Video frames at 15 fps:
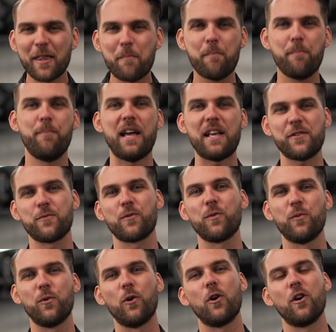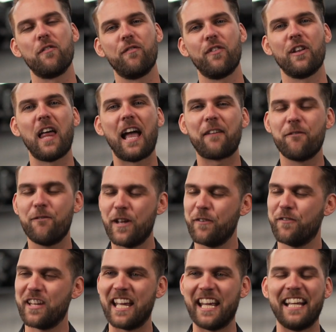the best reward for like
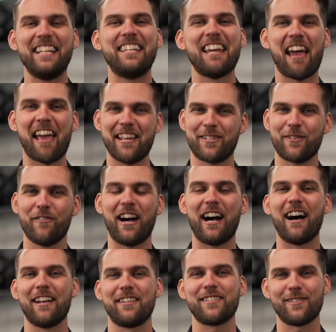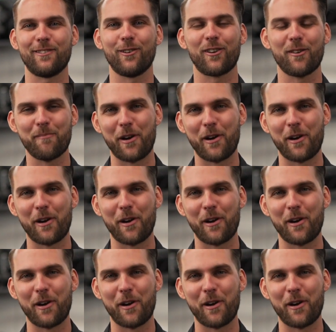15 days of hard slog on